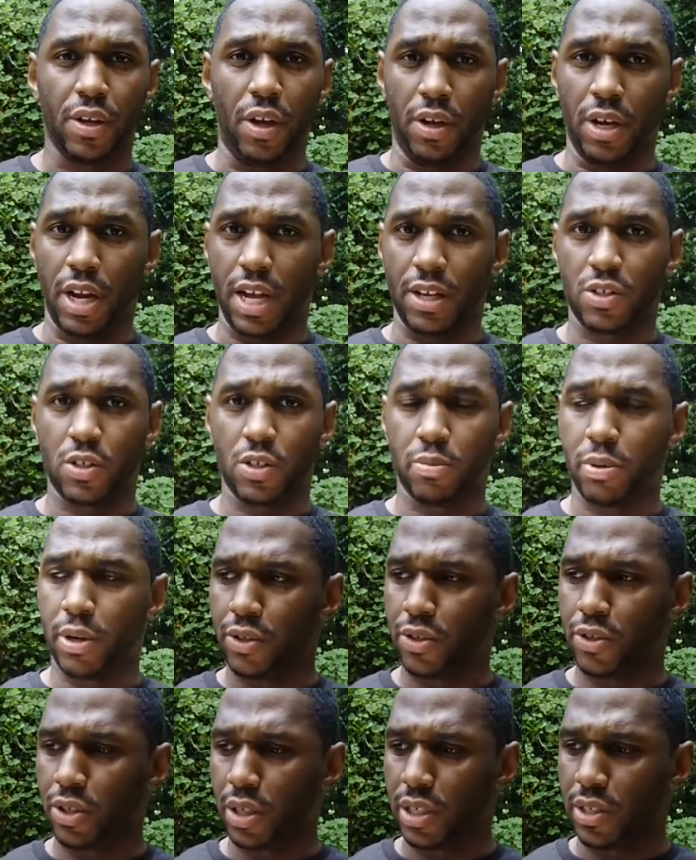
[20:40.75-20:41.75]
They're not
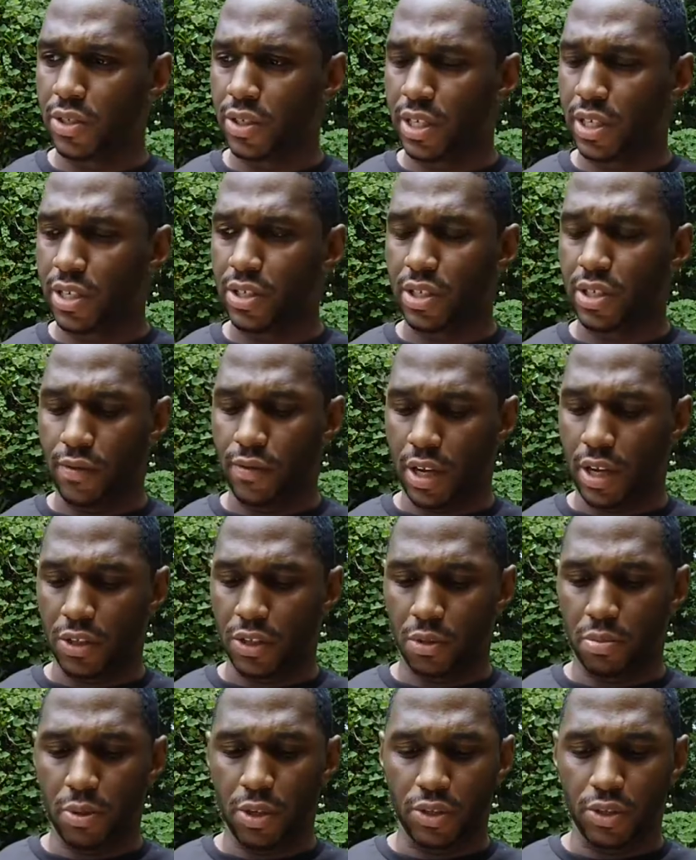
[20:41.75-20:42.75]
spiritually sensitive. They're
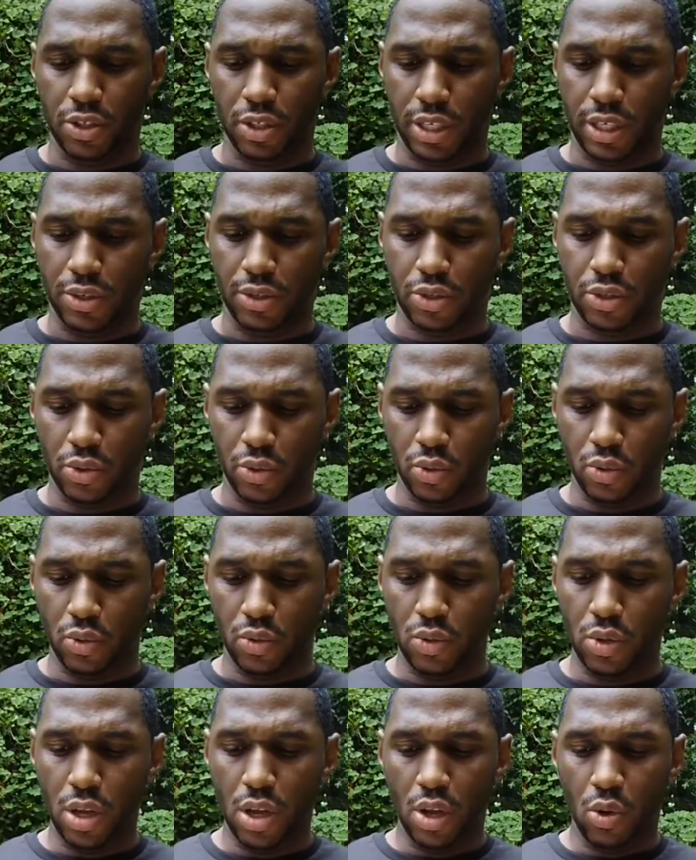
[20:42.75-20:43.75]
not spiritually in
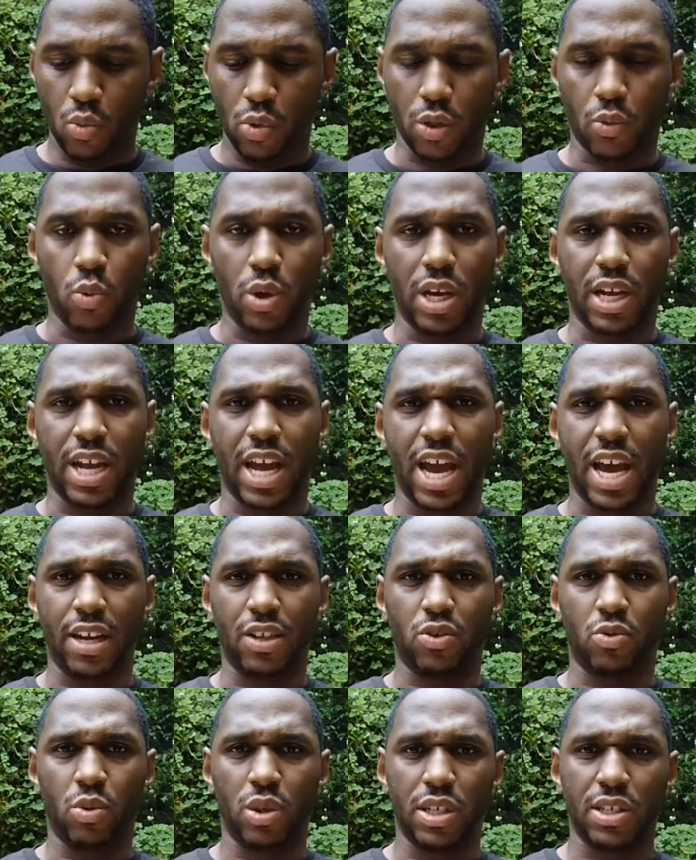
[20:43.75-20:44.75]
tune with what
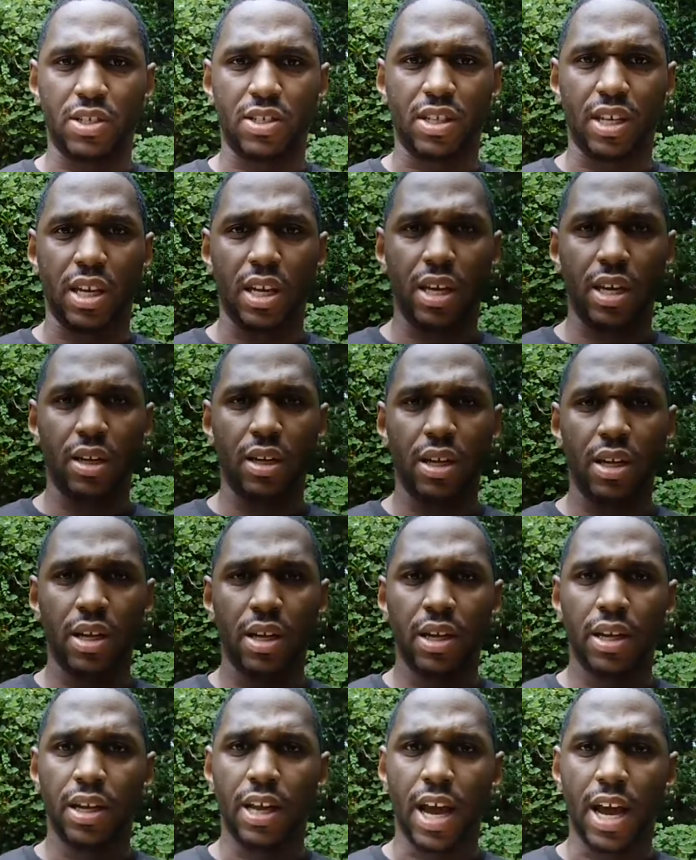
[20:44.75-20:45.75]
God is really saying.
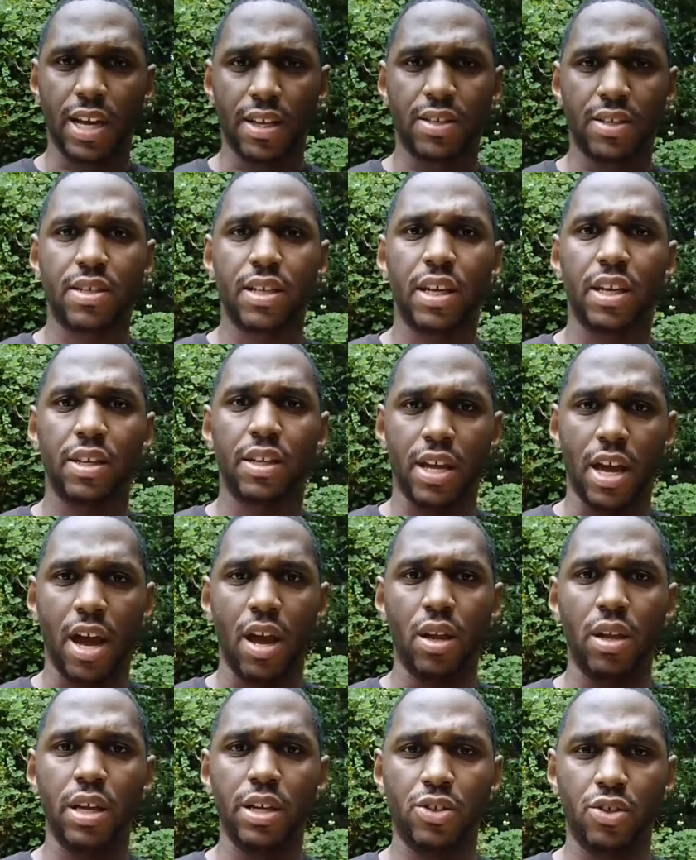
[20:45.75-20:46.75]
God is saying, yeah,
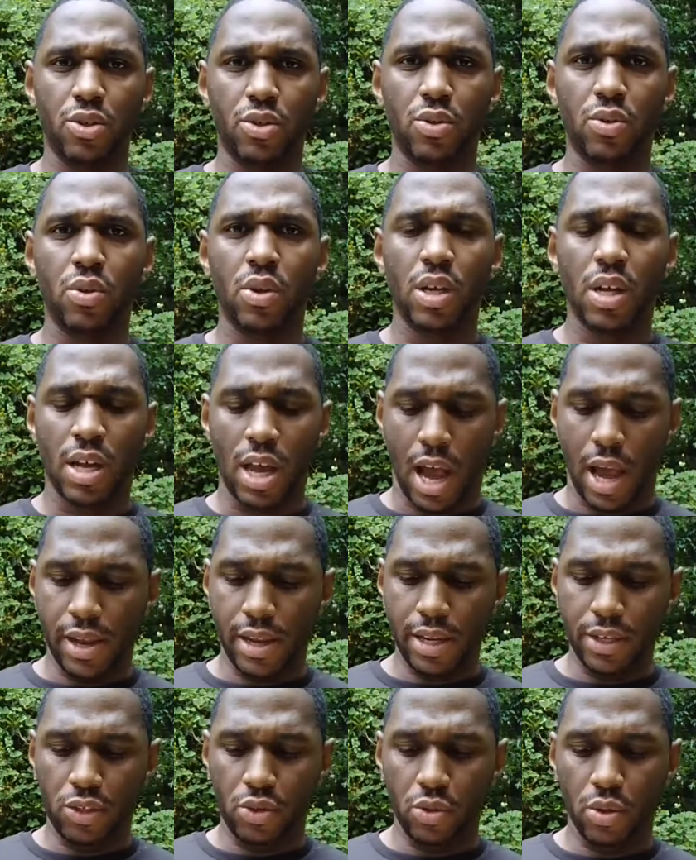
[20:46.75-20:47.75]
I'll let you
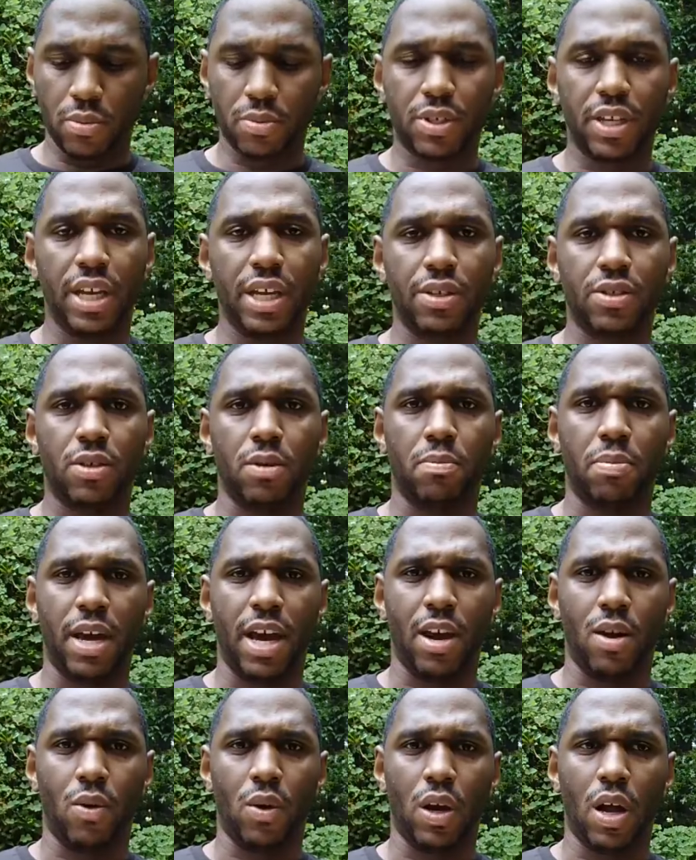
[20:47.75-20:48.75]
obtain some
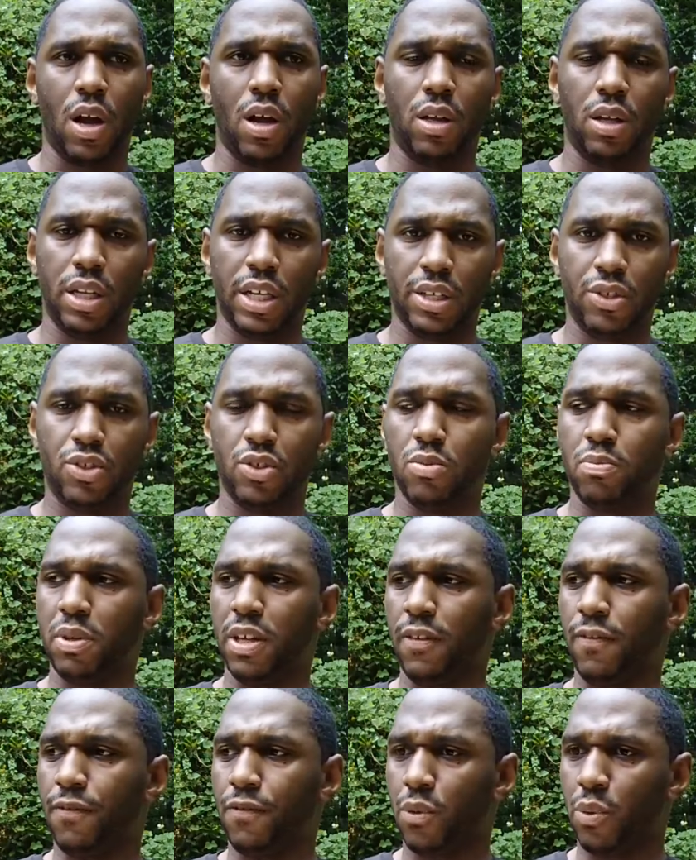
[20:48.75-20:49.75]
power. I'll let you
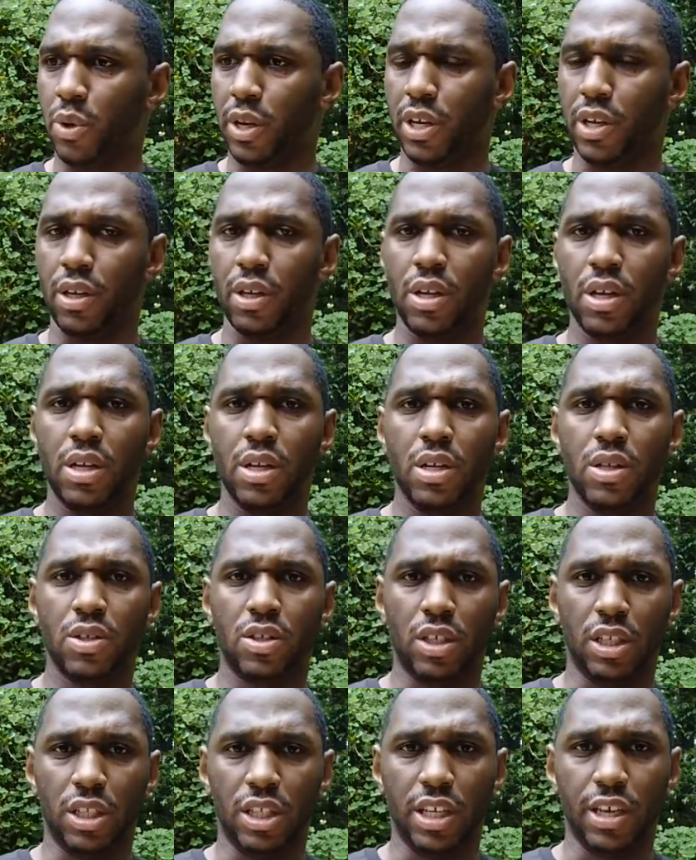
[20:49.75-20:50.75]
be free
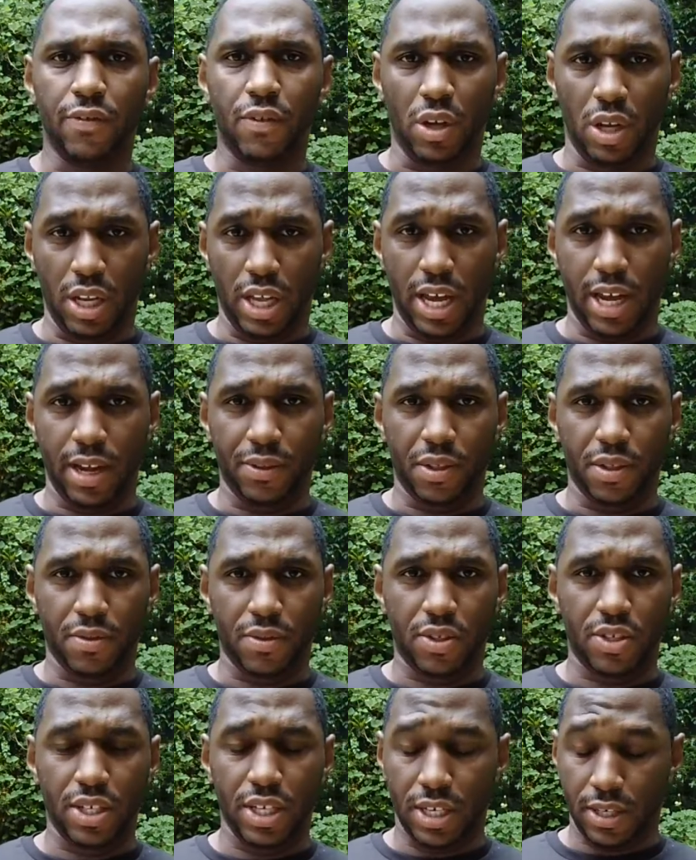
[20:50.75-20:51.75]
to live your lives
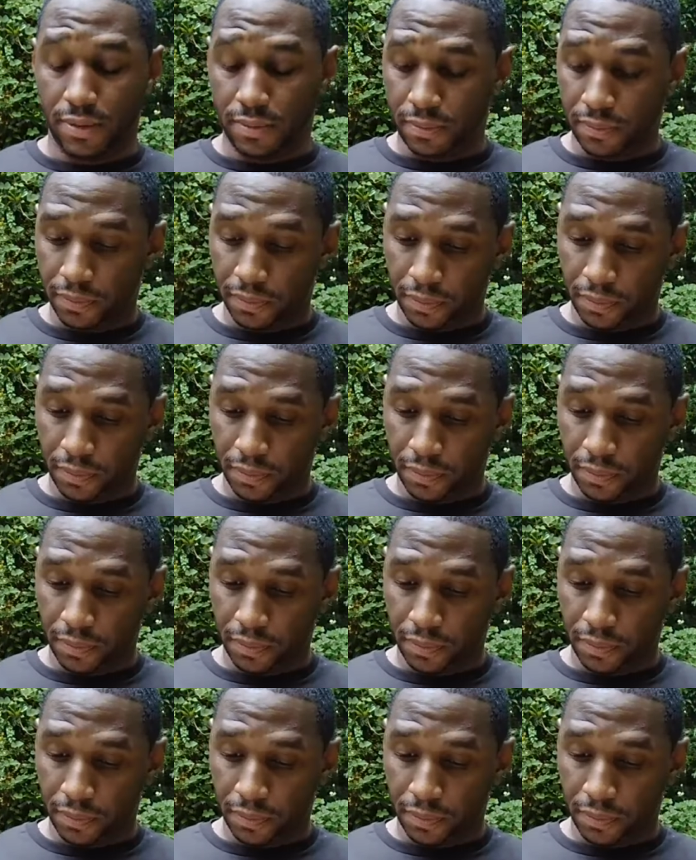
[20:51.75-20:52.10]
of sin.